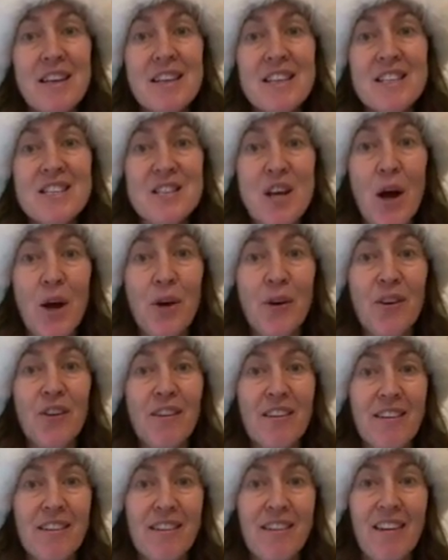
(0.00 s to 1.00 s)
So
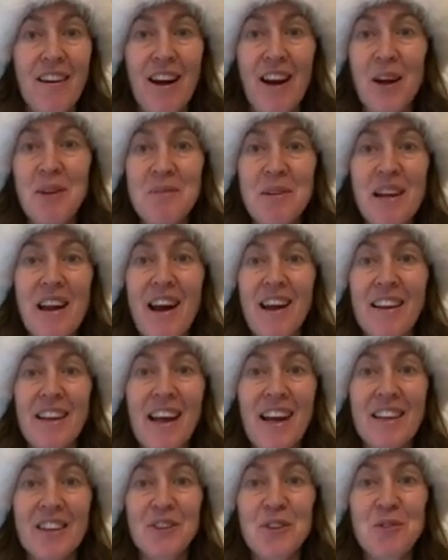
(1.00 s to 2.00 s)
I hope you like
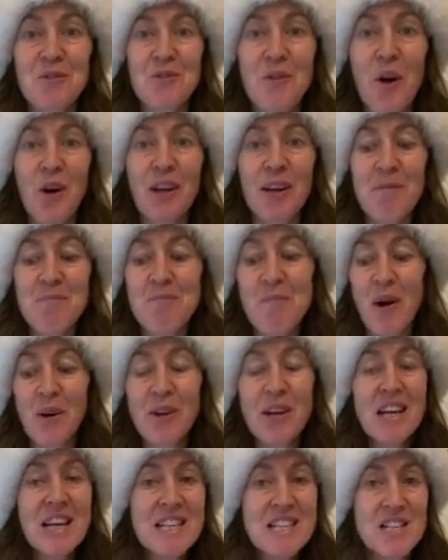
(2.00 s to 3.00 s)
that, good rocking
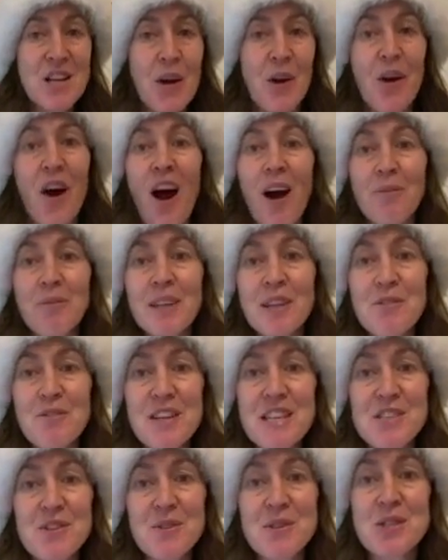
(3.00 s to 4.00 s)
boat. So I'm going to
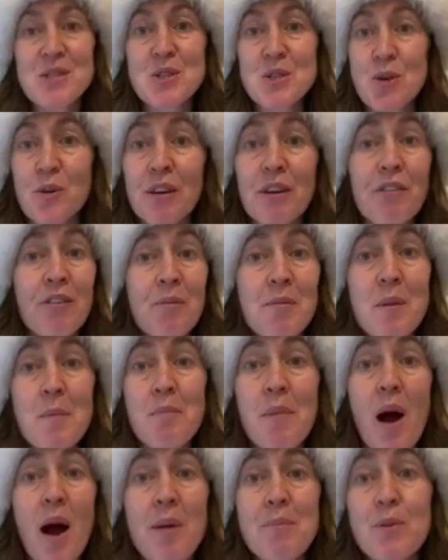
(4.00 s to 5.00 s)
read you a story from the
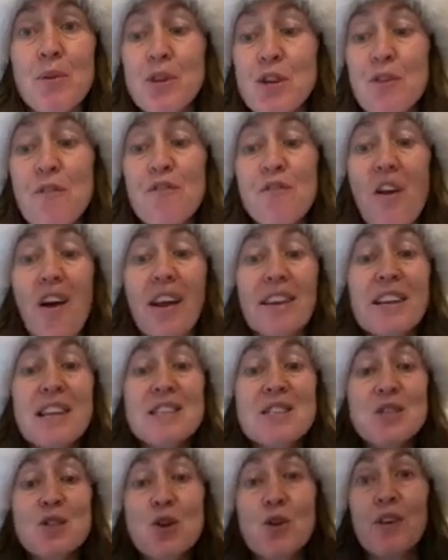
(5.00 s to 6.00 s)
Bible. You find
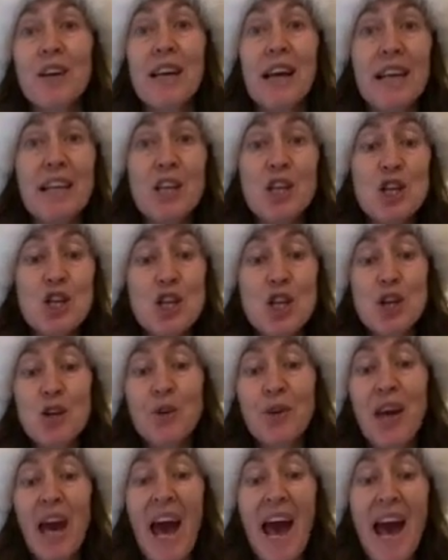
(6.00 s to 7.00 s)
this story in
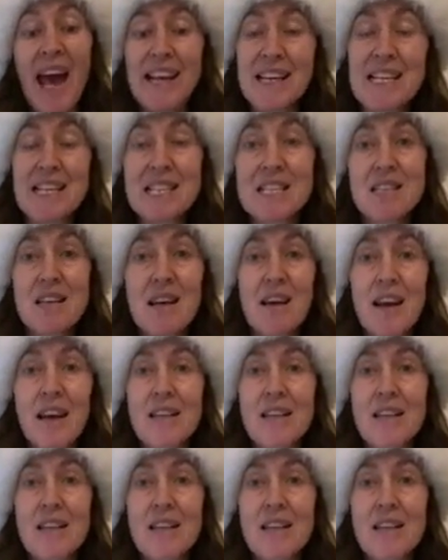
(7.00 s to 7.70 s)
Luke 8.